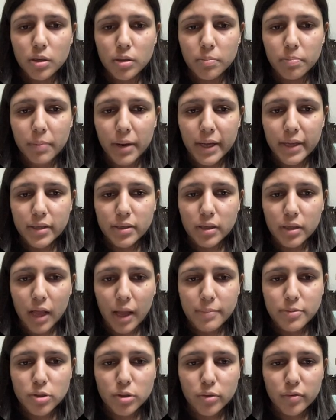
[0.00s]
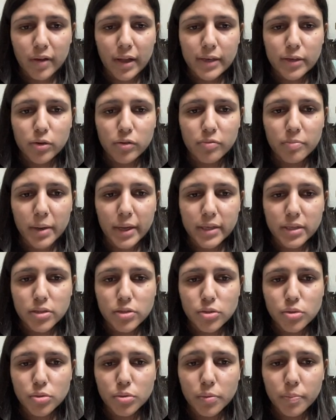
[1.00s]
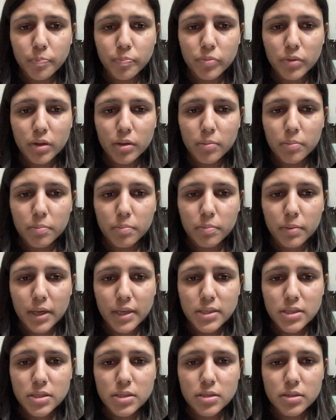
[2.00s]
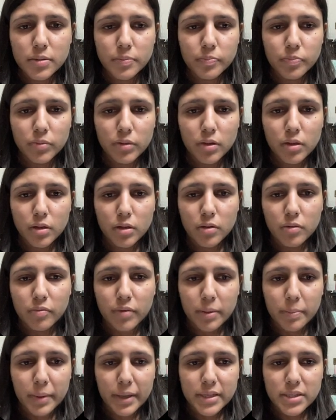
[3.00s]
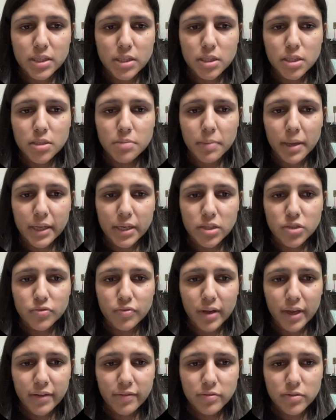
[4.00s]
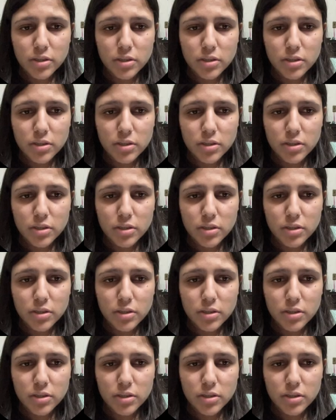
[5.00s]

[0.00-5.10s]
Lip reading: my absolute value of minus 2 plus 1 minus 6 is minus 5.